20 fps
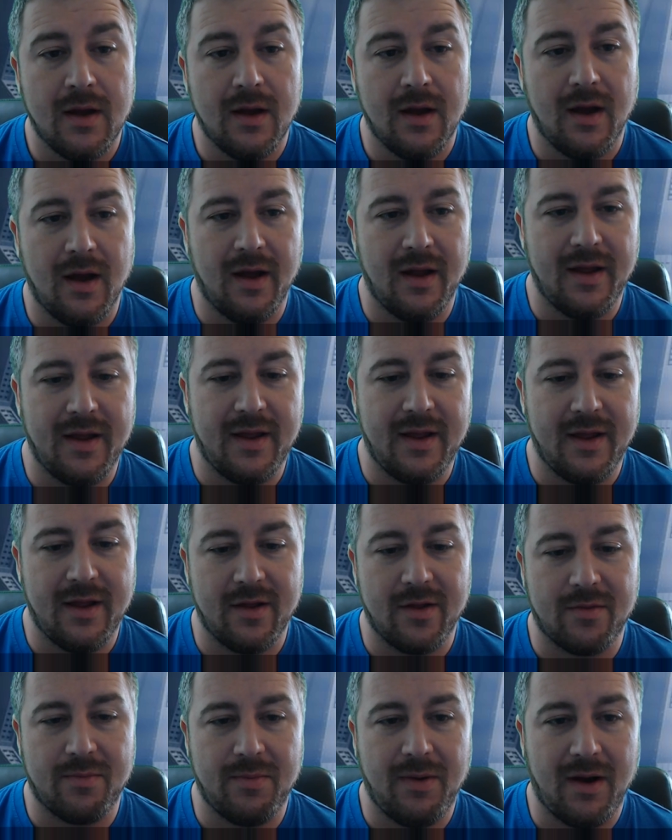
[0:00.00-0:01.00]
He is
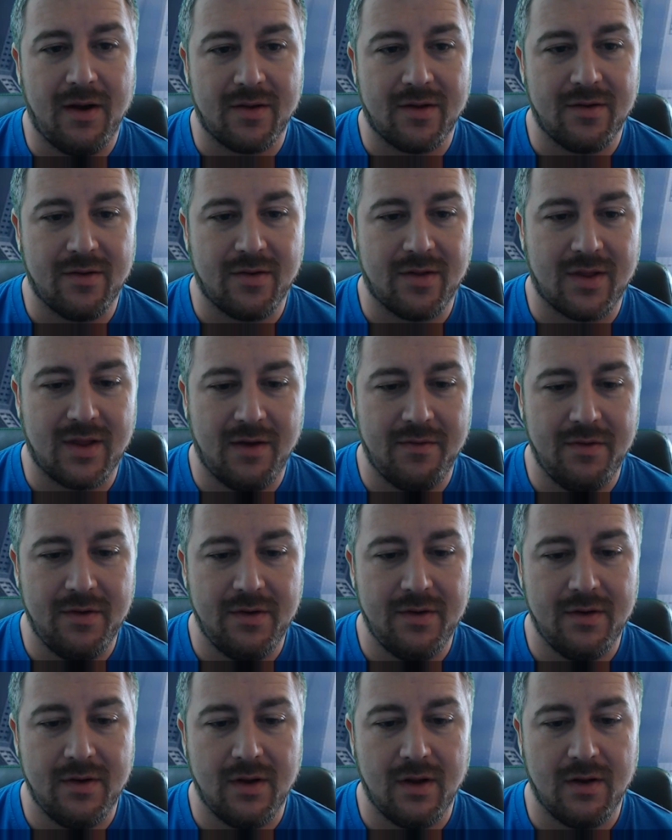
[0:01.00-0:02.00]
pilot skill
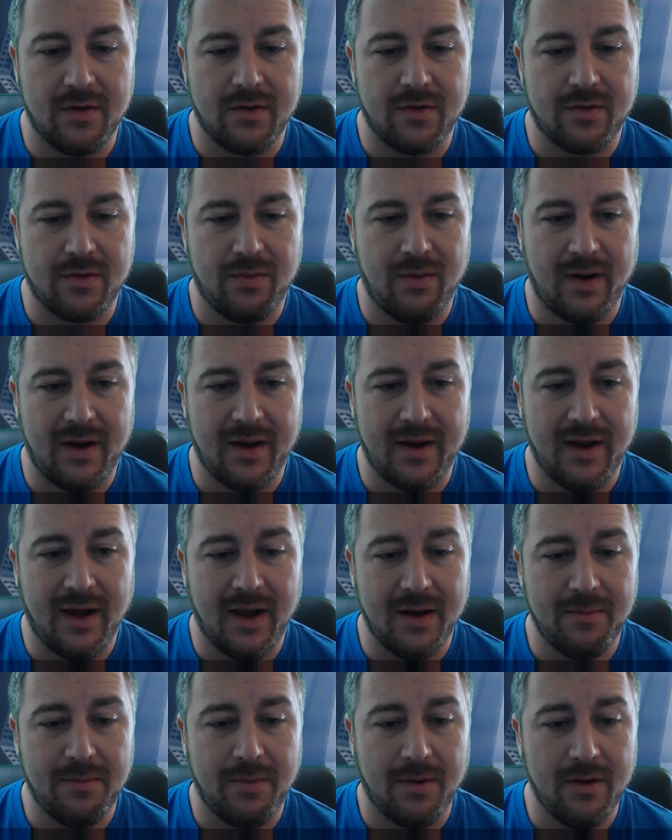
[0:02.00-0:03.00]
7 at 29
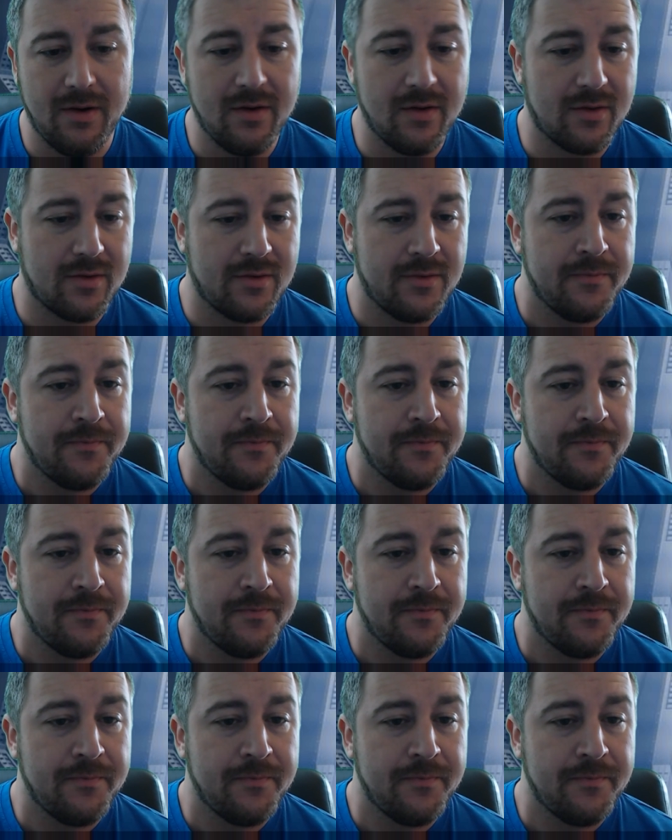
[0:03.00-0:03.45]
points.